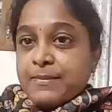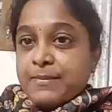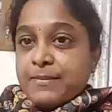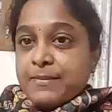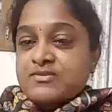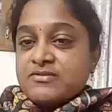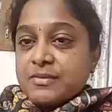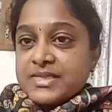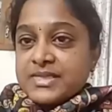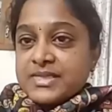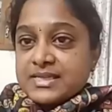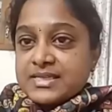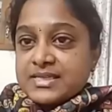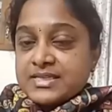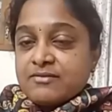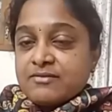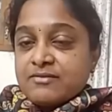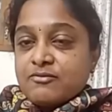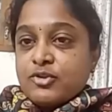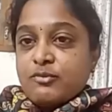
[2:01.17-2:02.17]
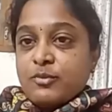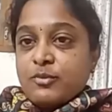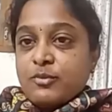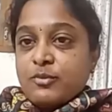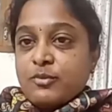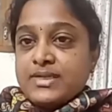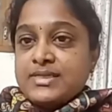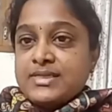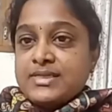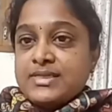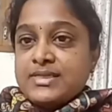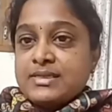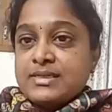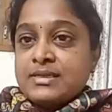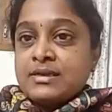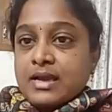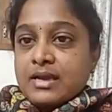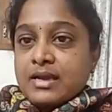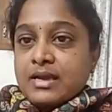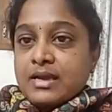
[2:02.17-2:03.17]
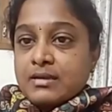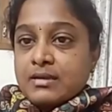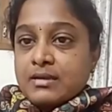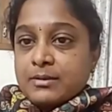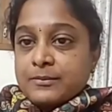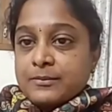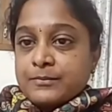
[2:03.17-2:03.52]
patients will be searching for the words, and